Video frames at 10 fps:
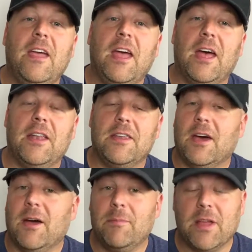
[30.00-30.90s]
And
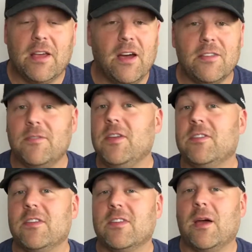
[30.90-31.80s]
uh, because of
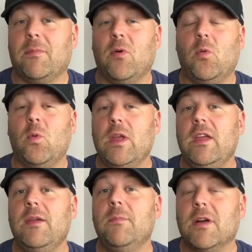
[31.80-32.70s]
his example,
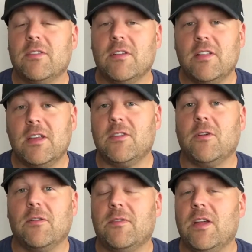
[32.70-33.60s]
we must cling to
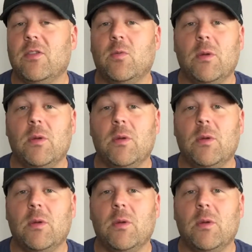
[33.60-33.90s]
our faith.